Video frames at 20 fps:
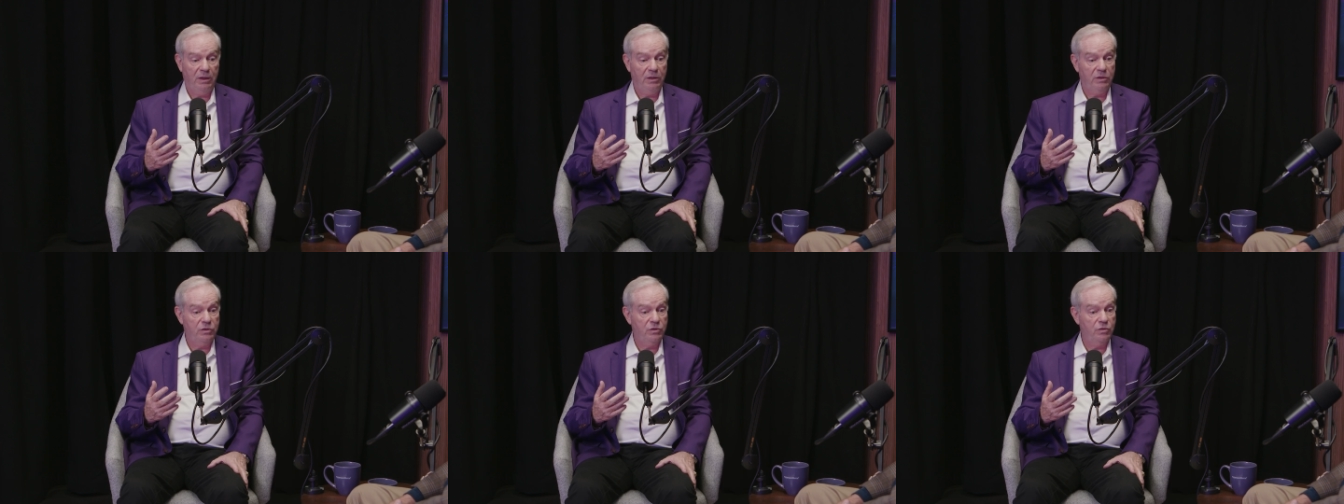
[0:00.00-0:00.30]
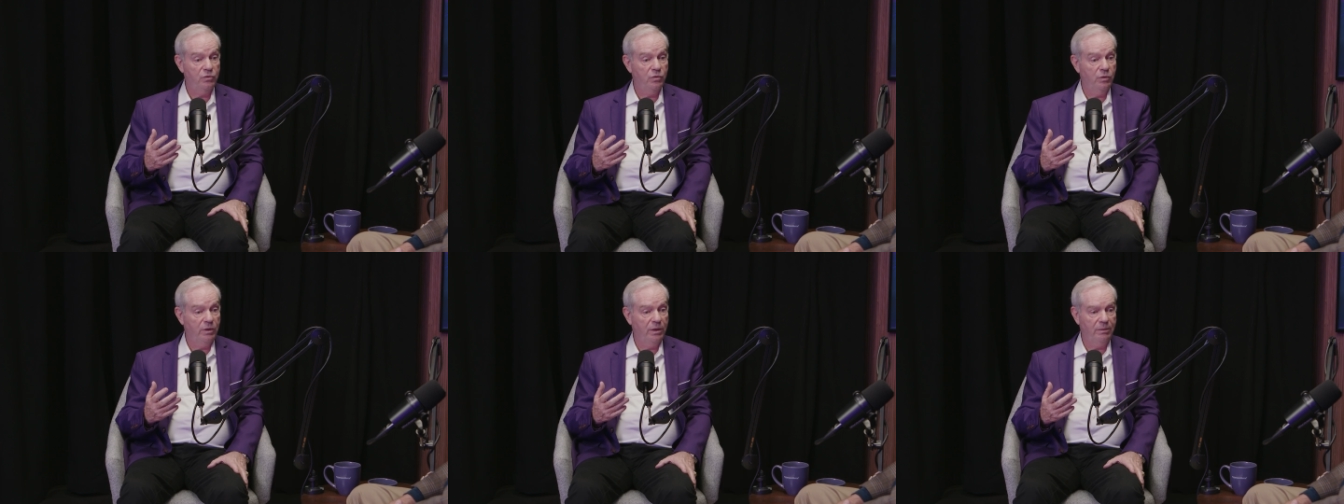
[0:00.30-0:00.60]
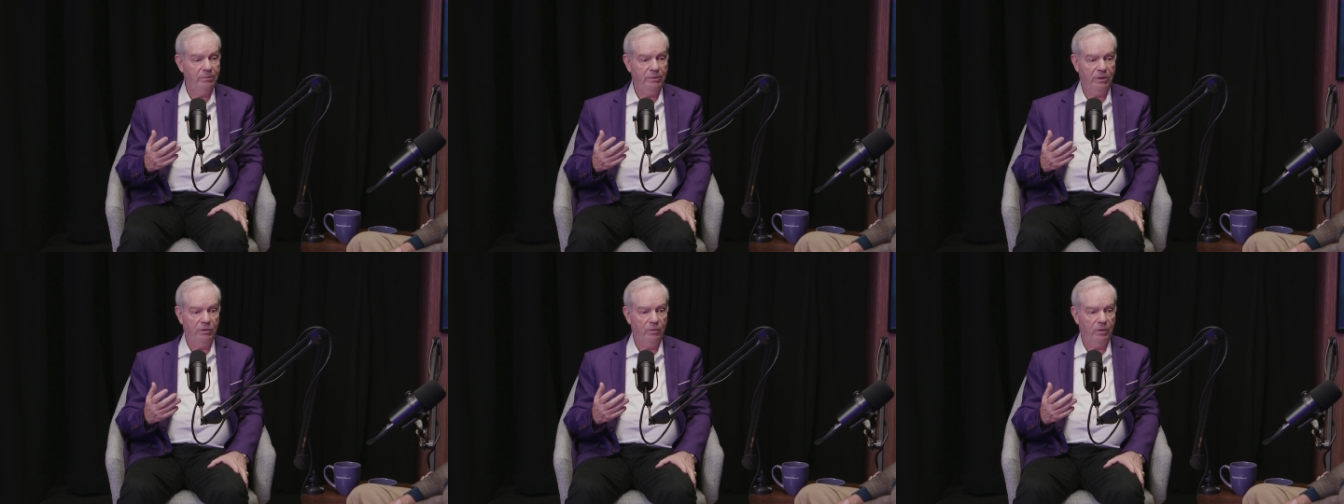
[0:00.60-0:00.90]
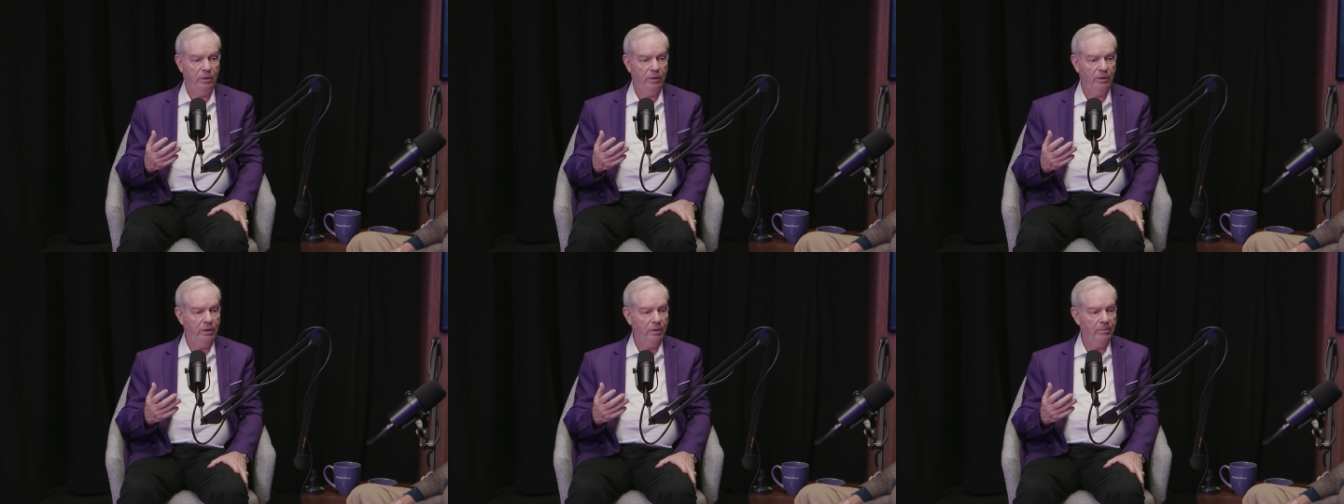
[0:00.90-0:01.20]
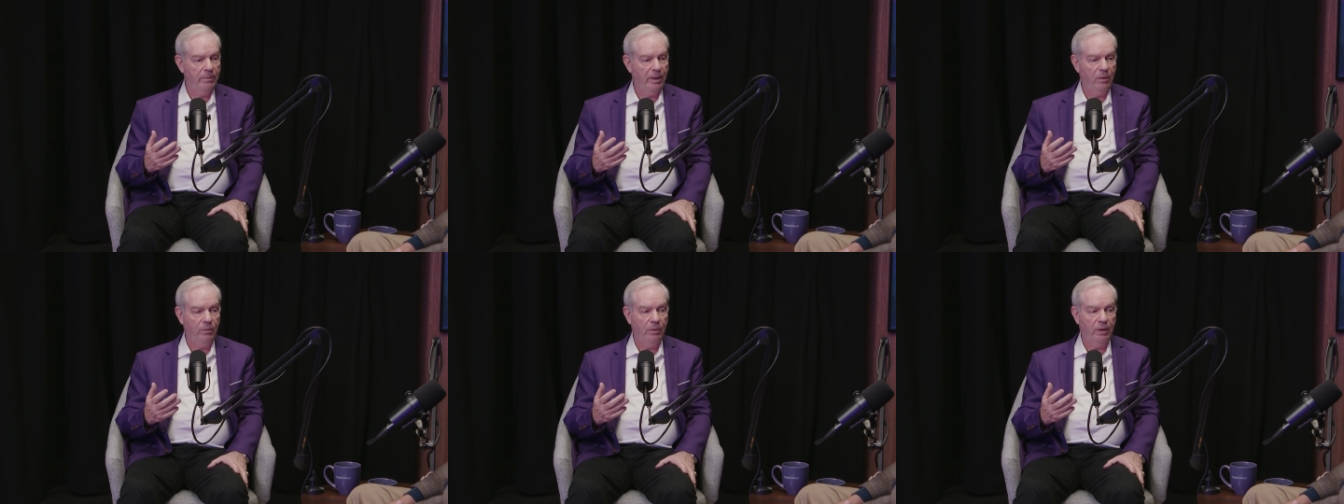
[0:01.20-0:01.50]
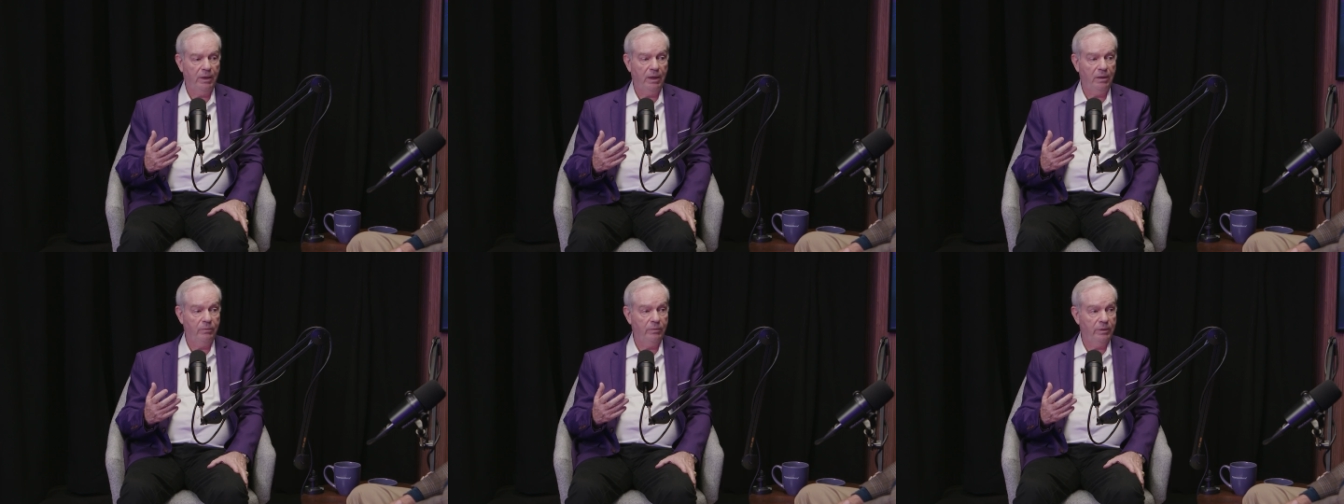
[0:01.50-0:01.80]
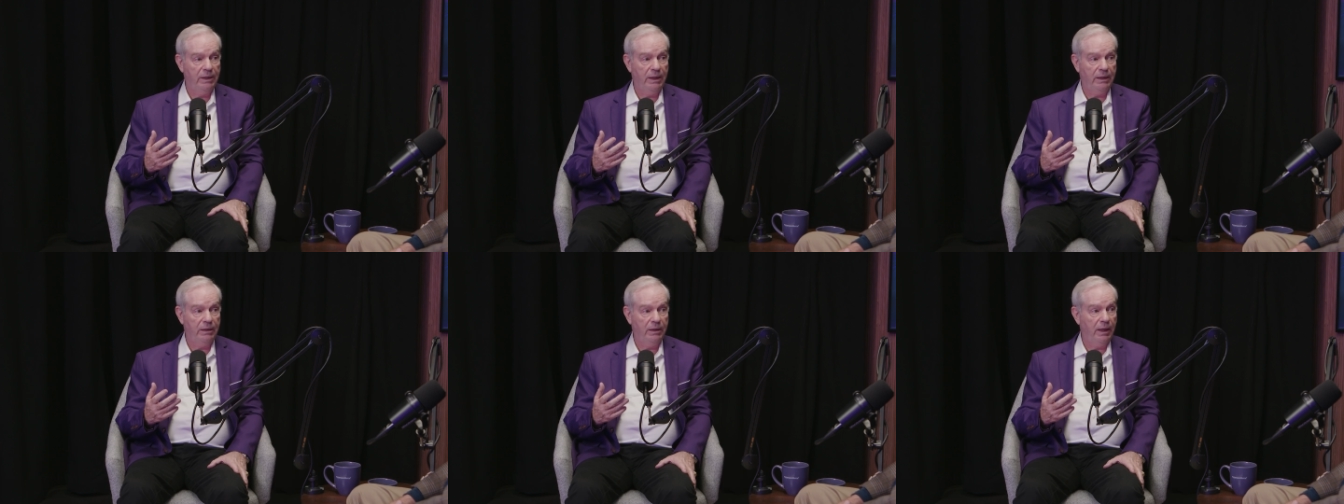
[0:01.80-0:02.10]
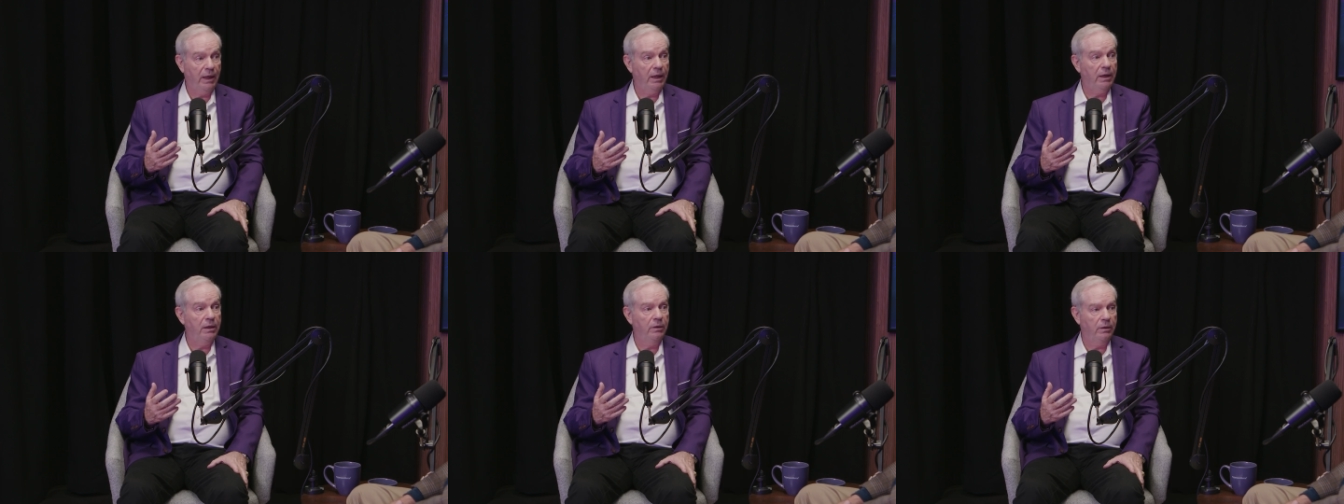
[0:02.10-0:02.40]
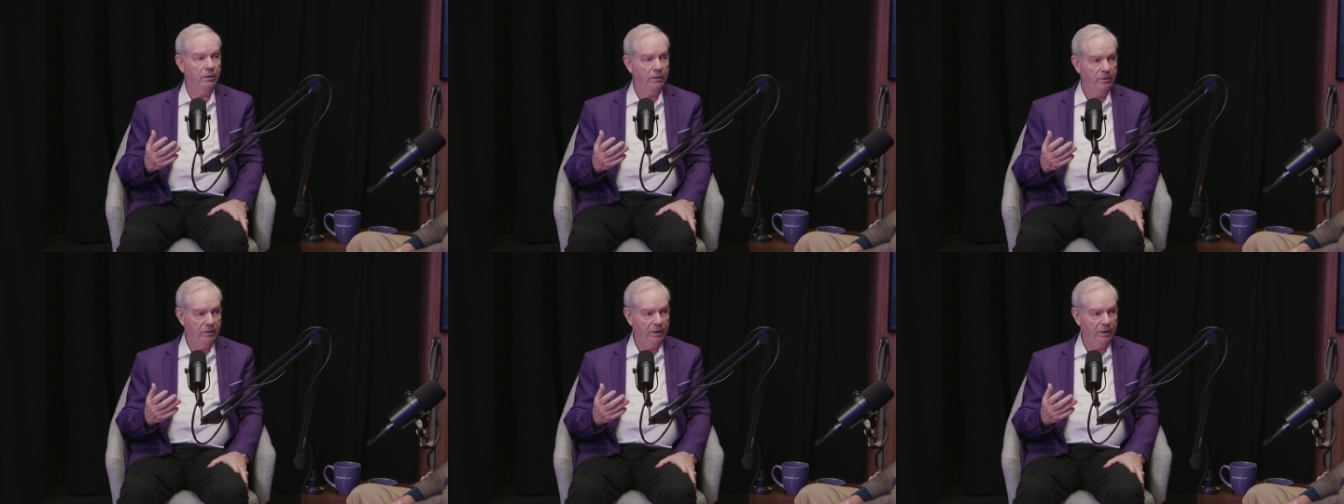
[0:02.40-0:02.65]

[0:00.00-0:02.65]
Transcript: extremely worried about what happened with that gator.